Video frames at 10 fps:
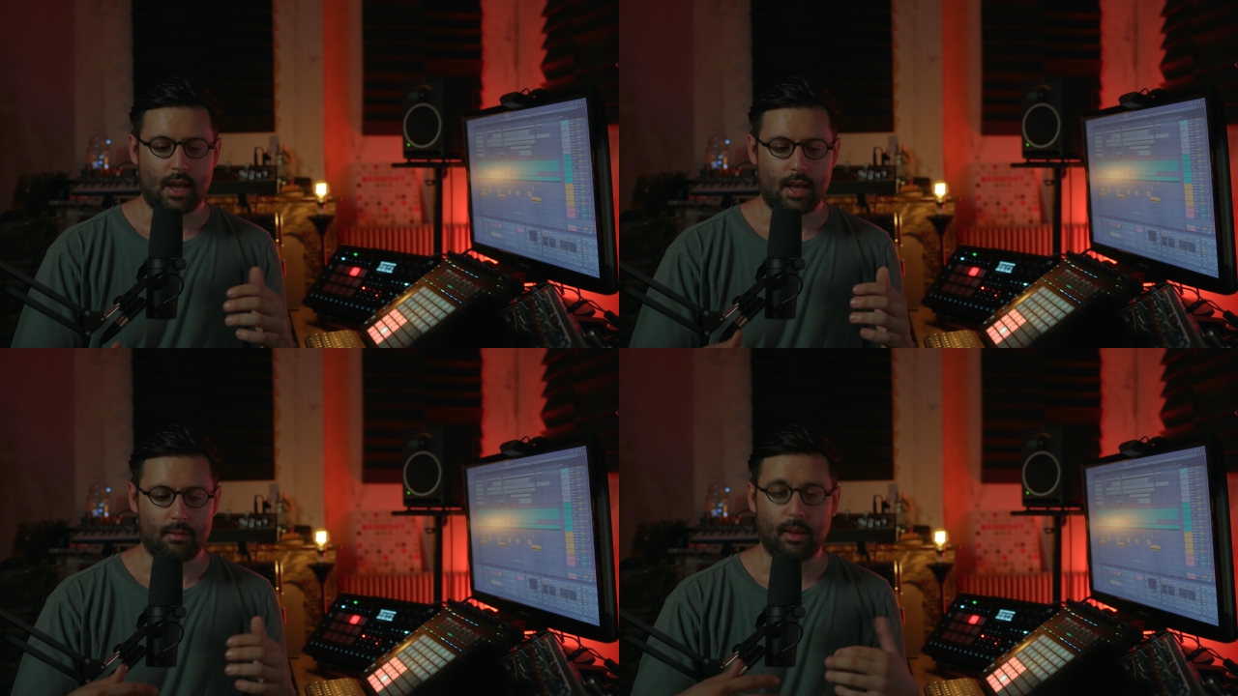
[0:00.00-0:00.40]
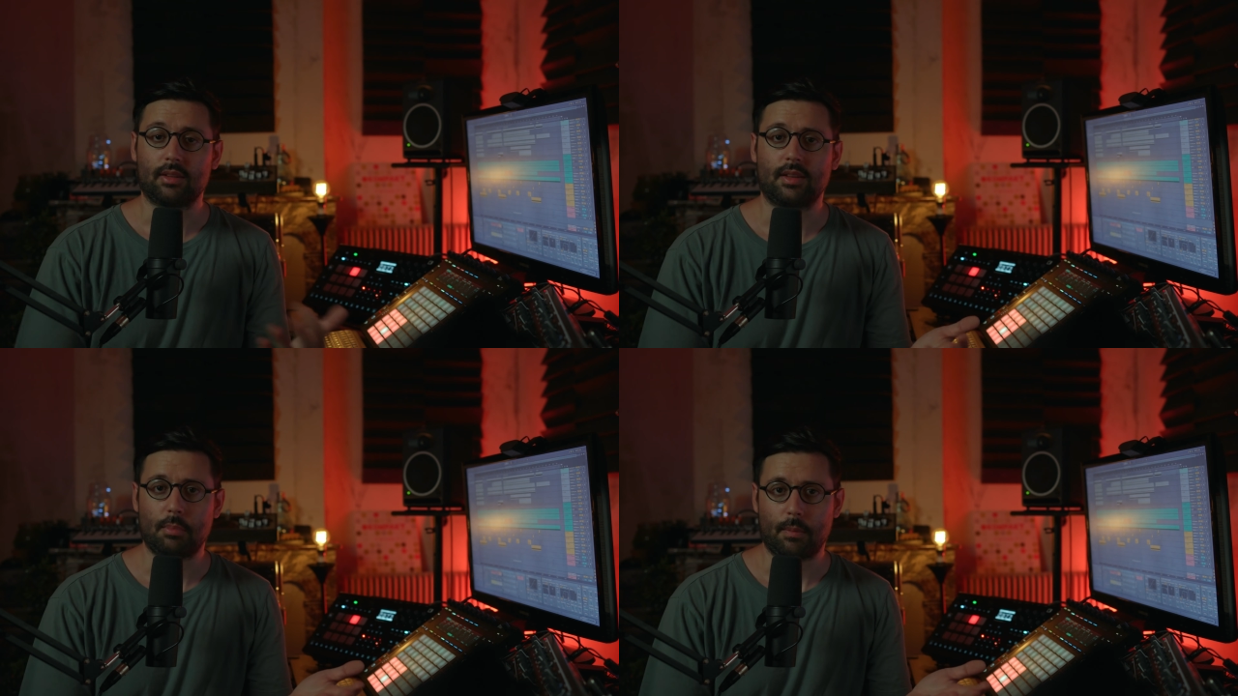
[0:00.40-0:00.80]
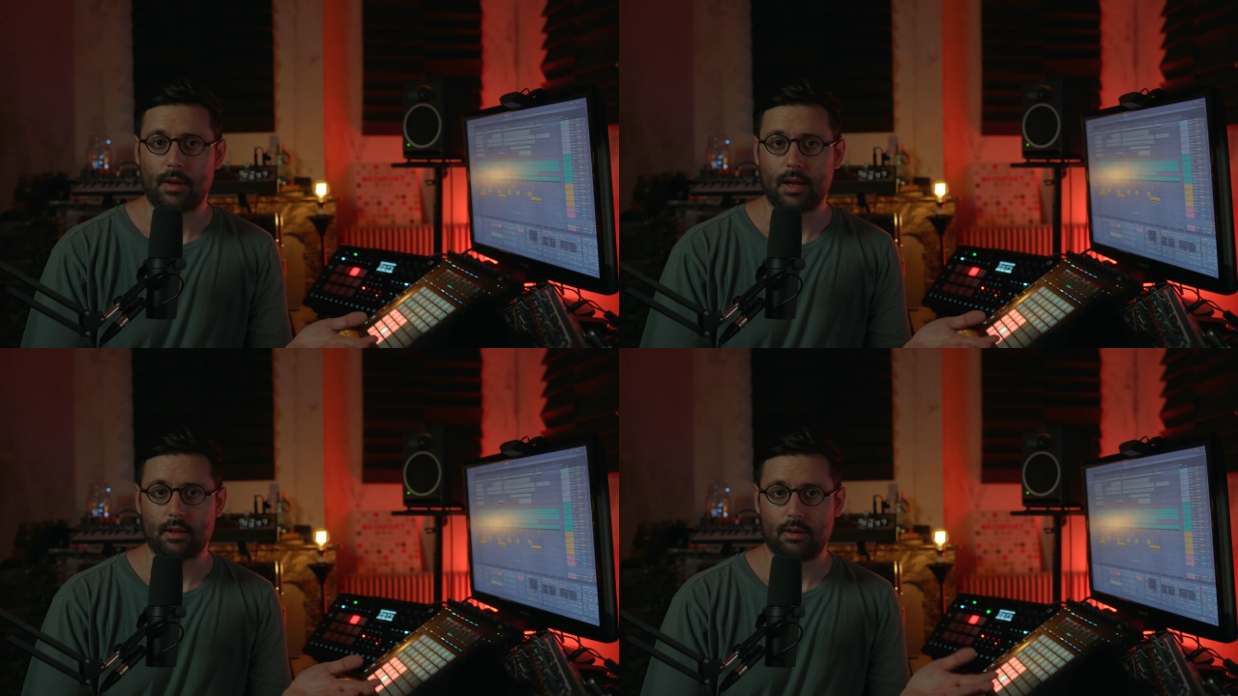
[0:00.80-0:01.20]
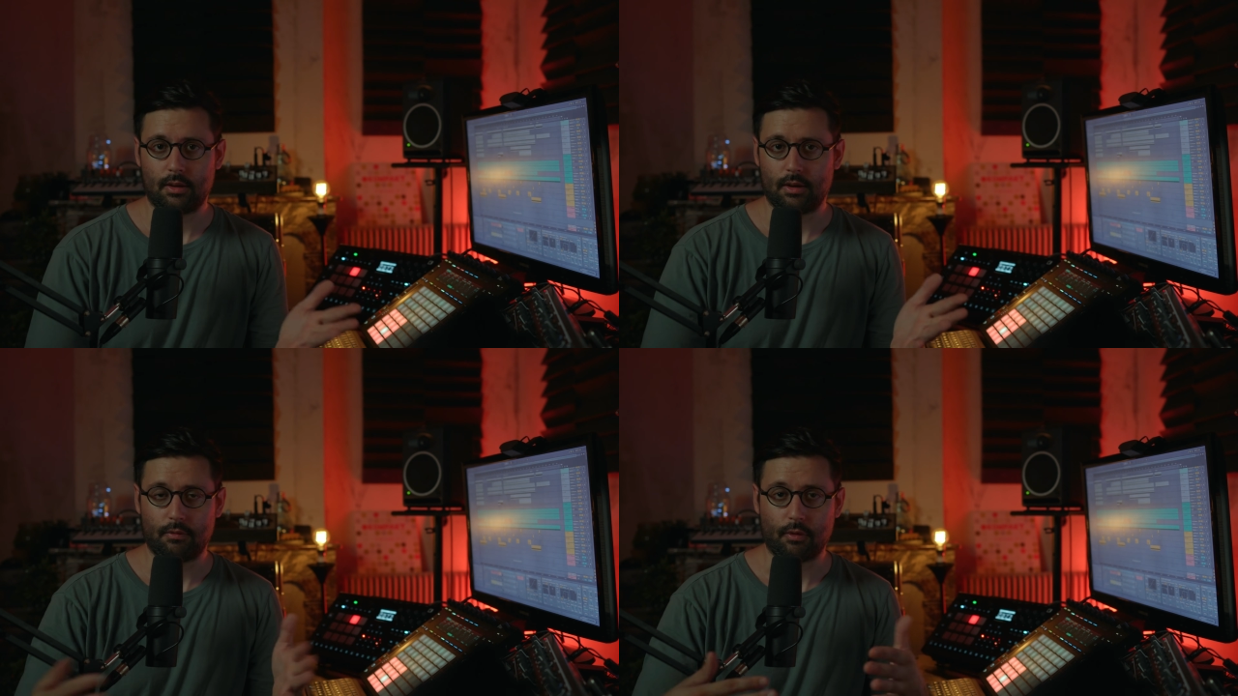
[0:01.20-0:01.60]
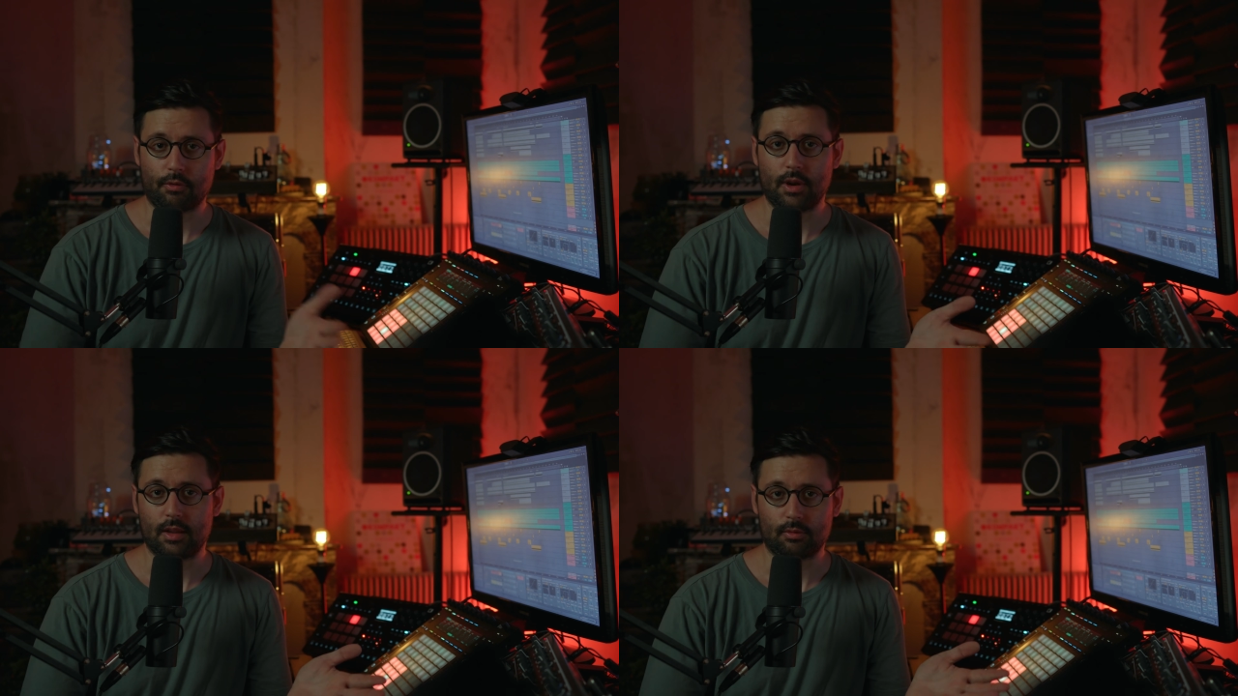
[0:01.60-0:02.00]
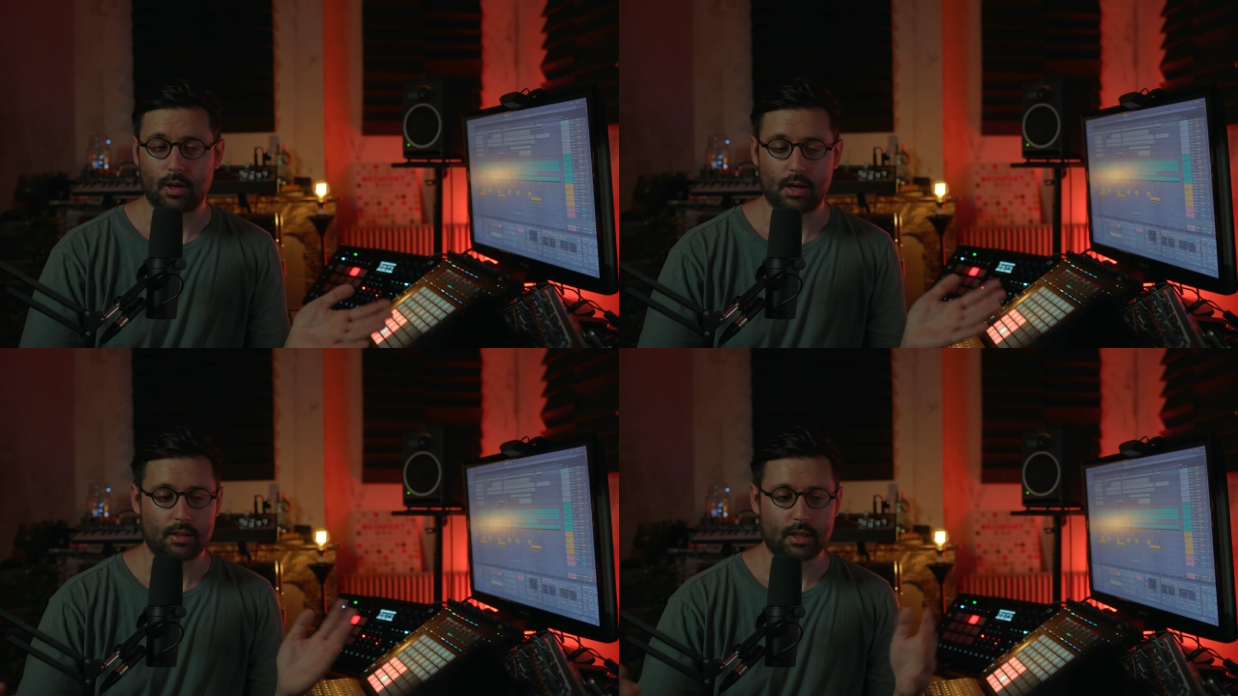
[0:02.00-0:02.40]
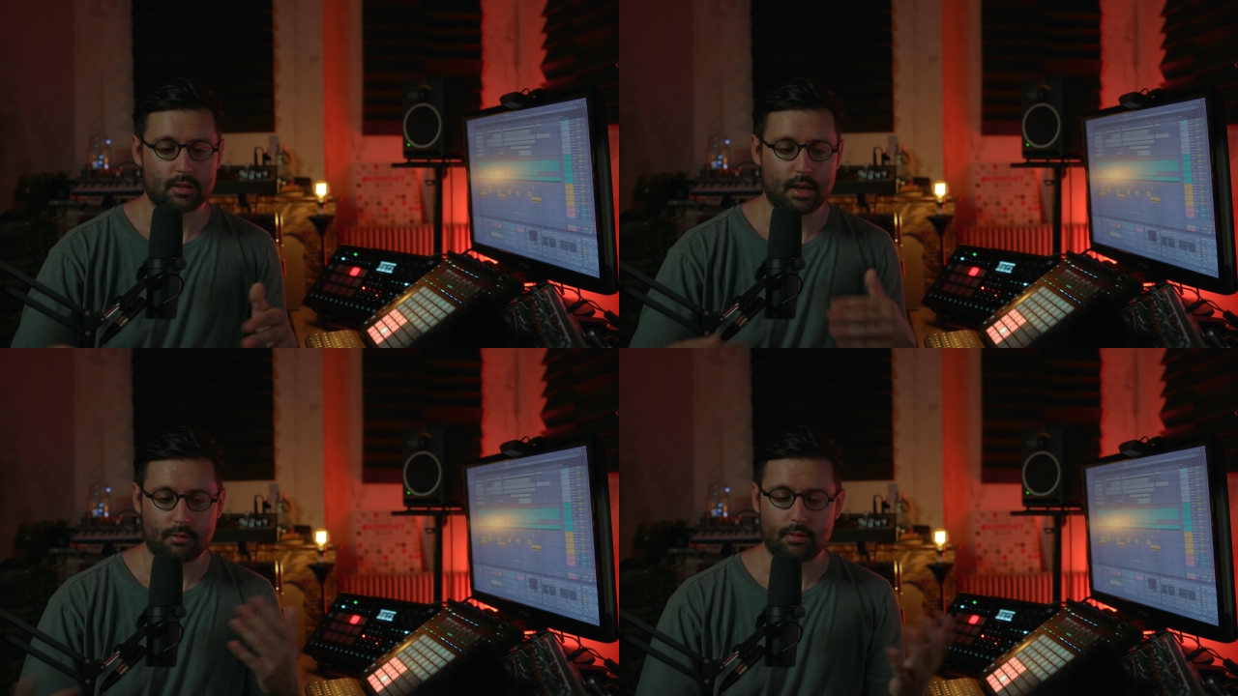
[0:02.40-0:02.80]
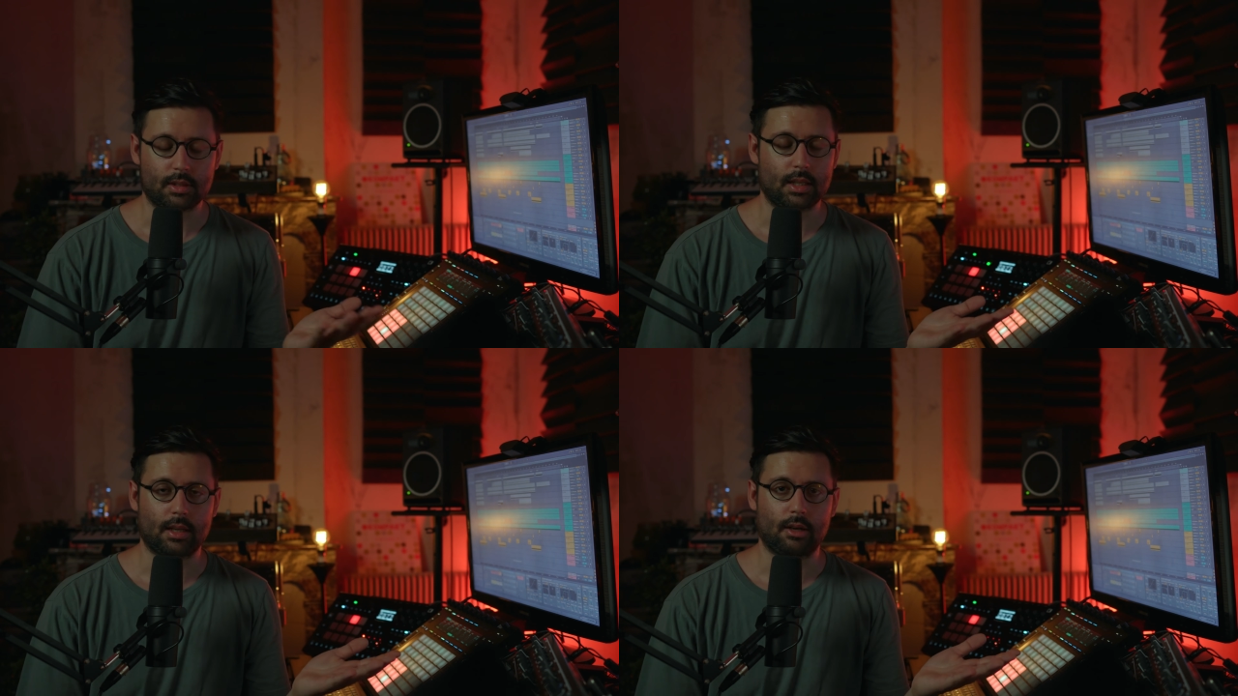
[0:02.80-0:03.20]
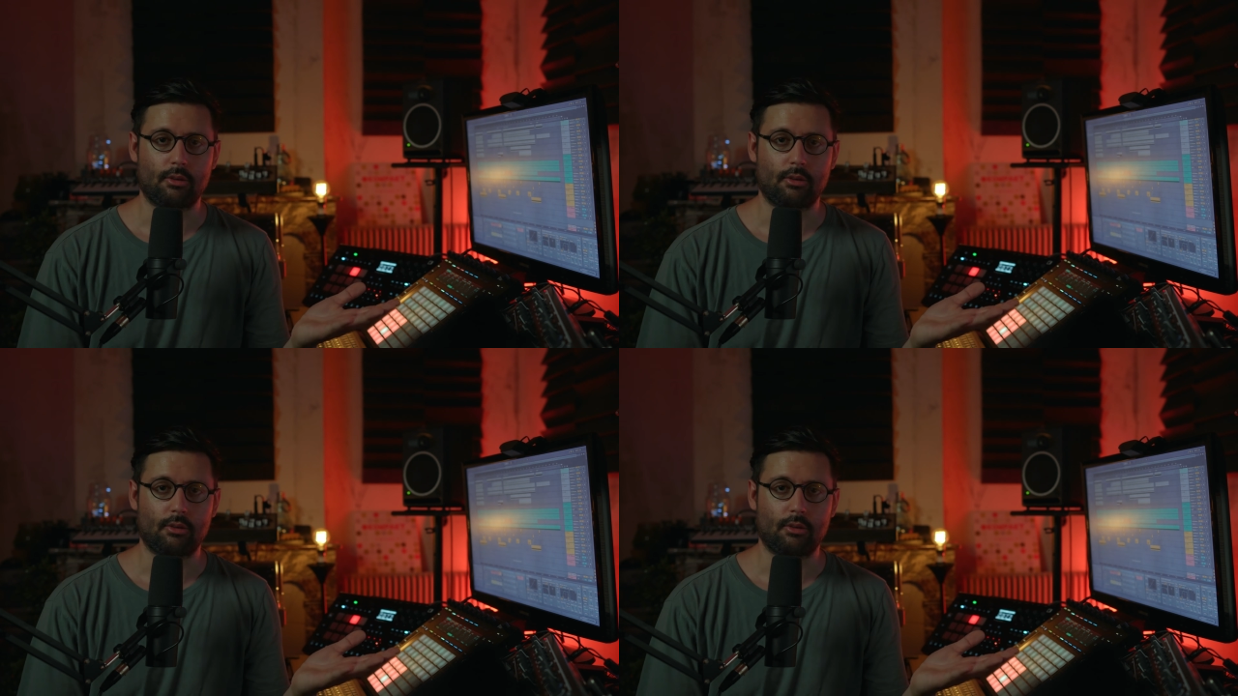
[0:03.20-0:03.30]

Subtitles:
and make a sample pack for free as well that everyone can